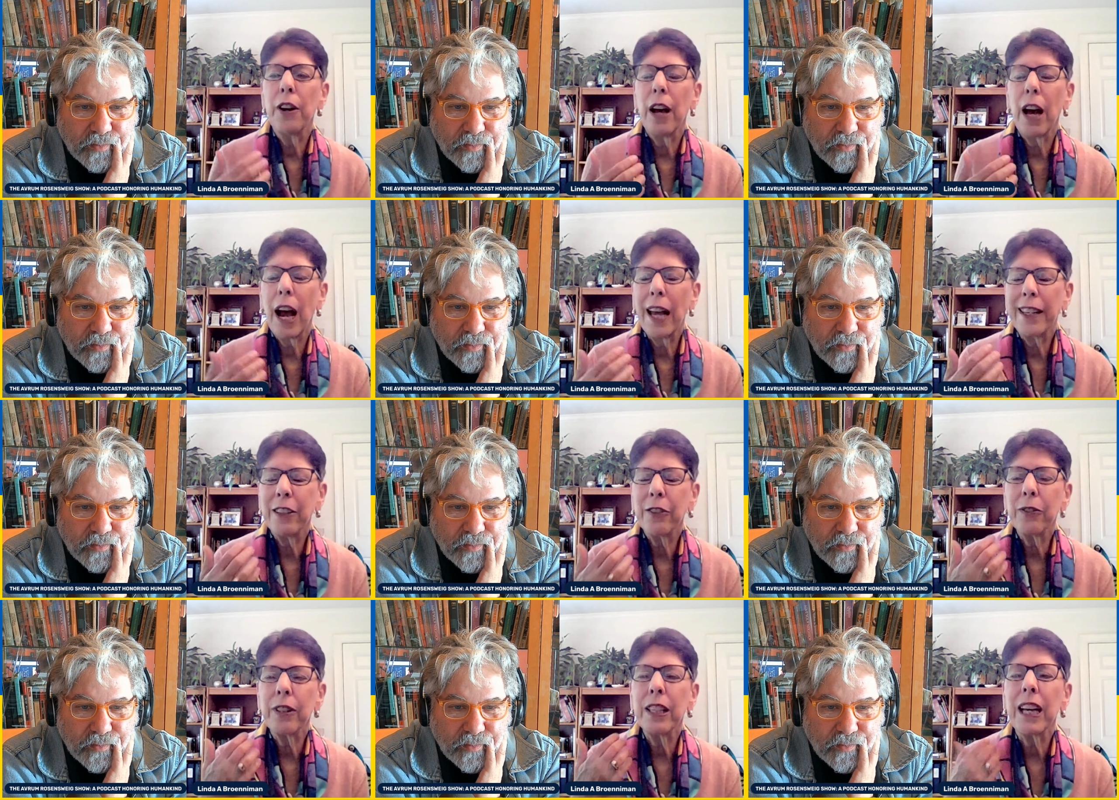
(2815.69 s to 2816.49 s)
Speaker 1: I
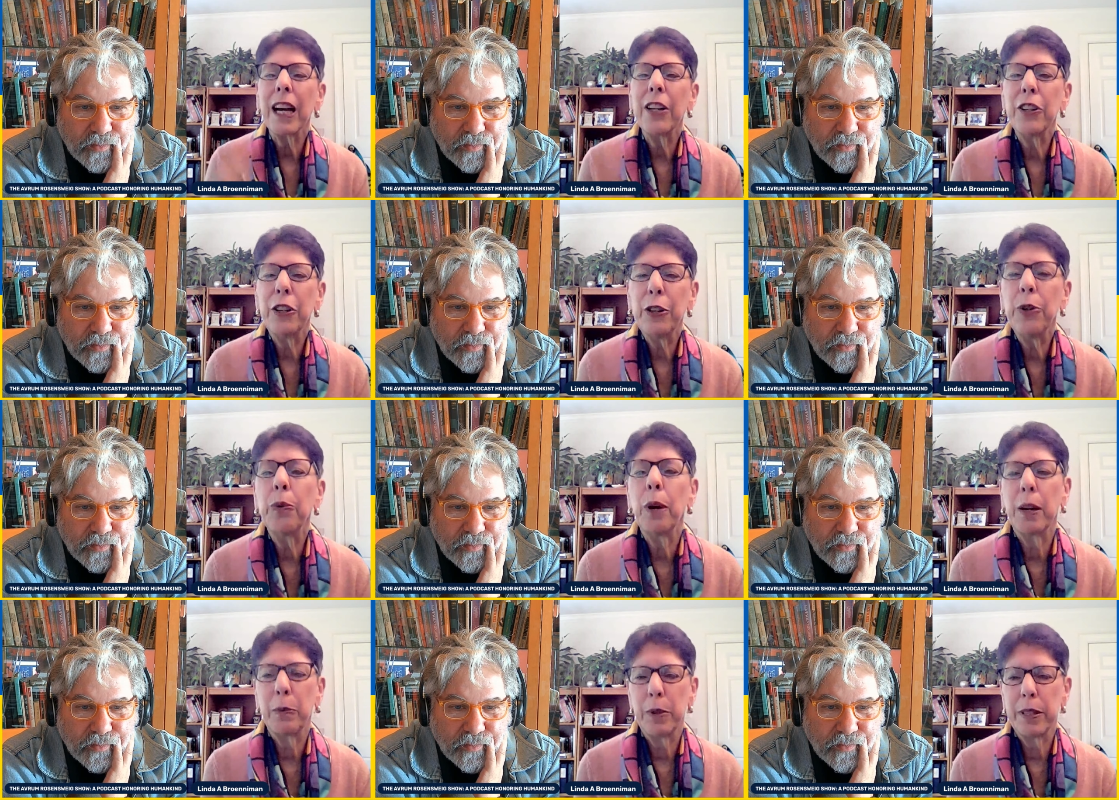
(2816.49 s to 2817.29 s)
don't think I knew
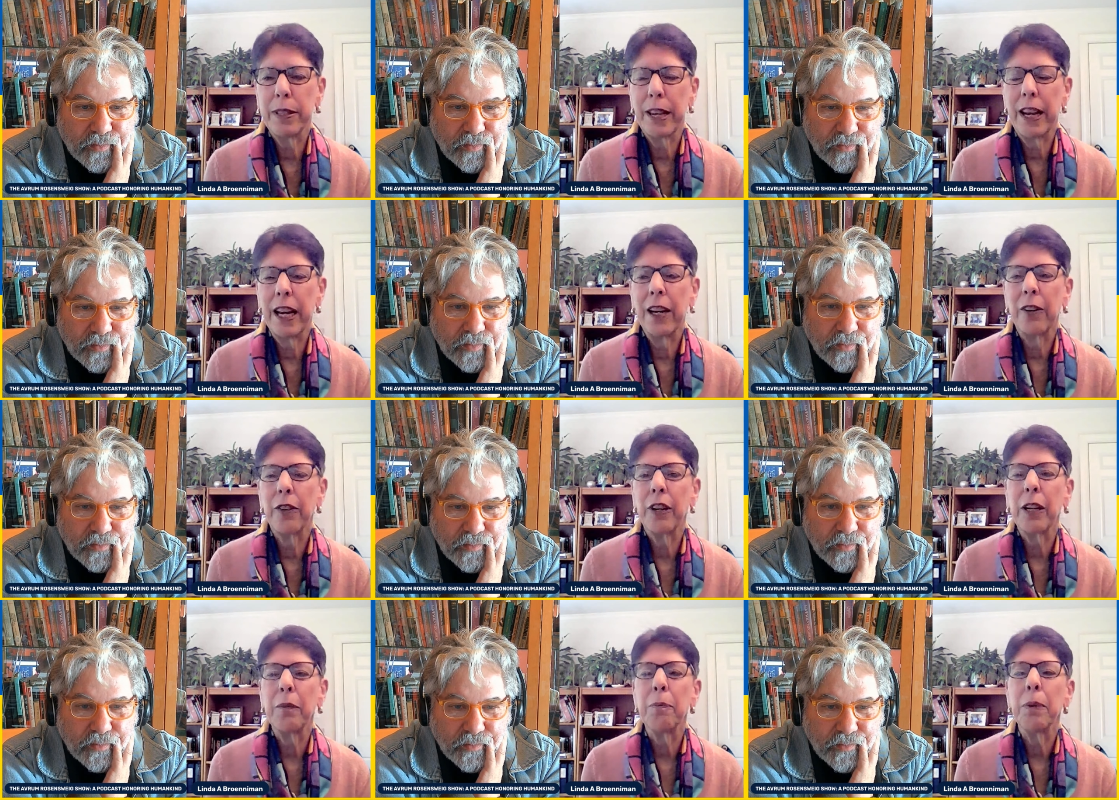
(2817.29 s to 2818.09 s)
I was
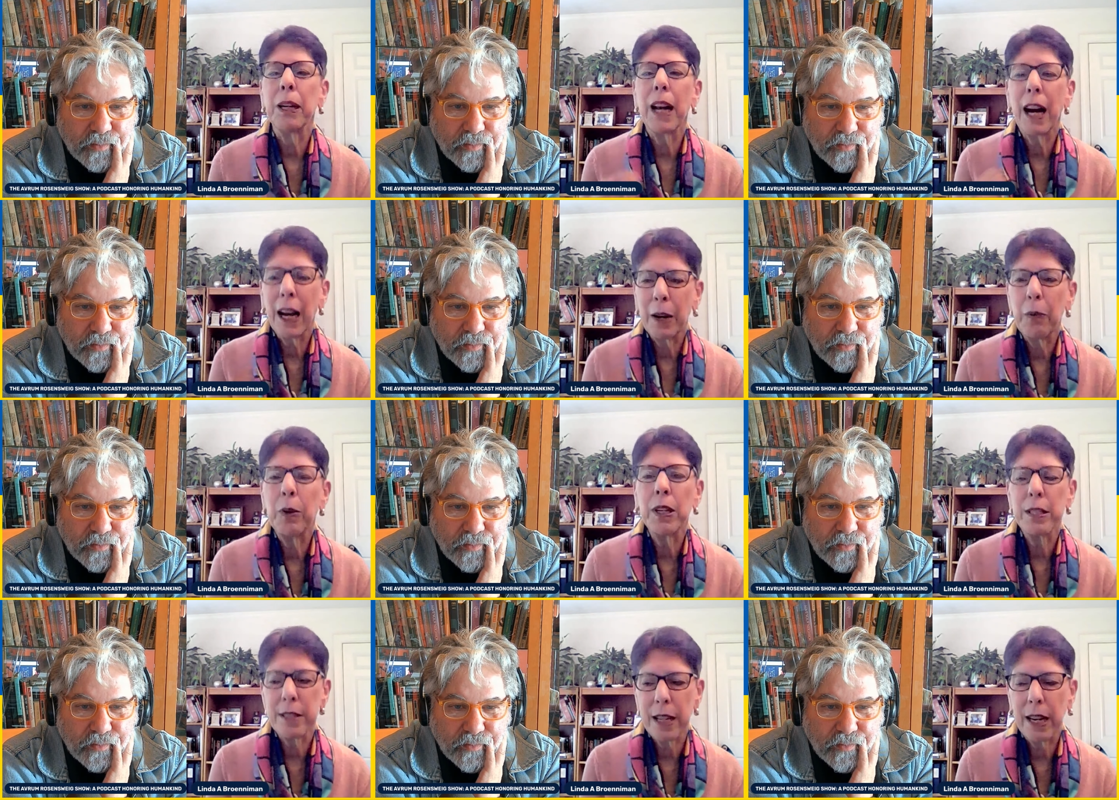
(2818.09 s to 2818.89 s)
angry, but I
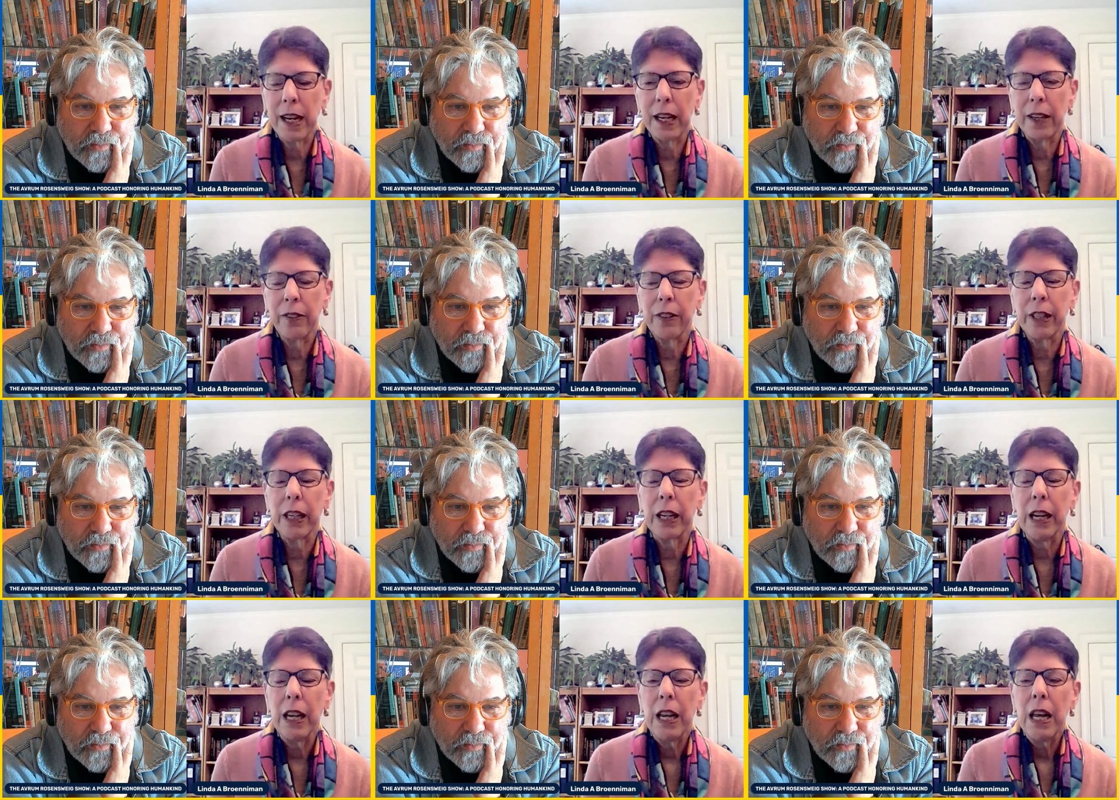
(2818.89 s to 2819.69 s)
was angry.